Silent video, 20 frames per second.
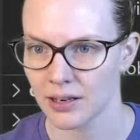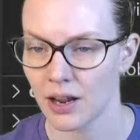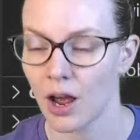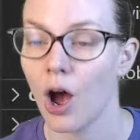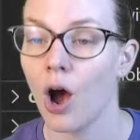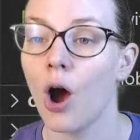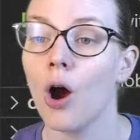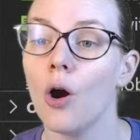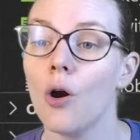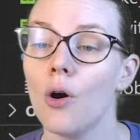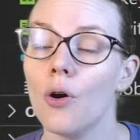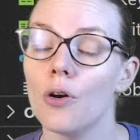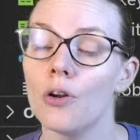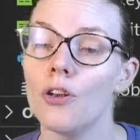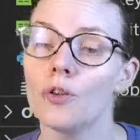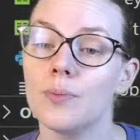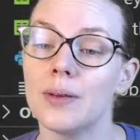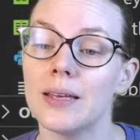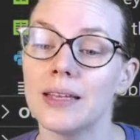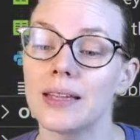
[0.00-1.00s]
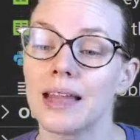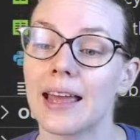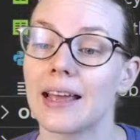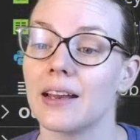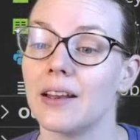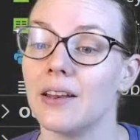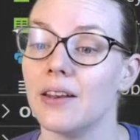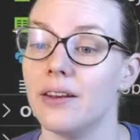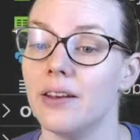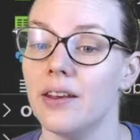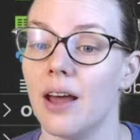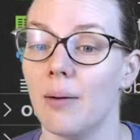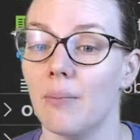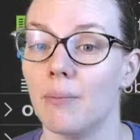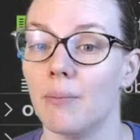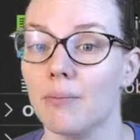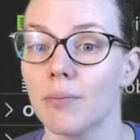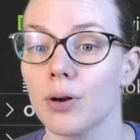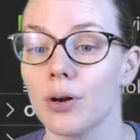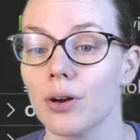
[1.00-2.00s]
Oh, you mean like
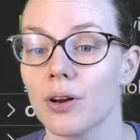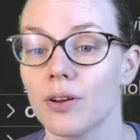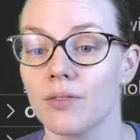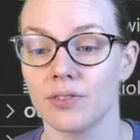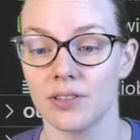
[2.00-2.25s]
number of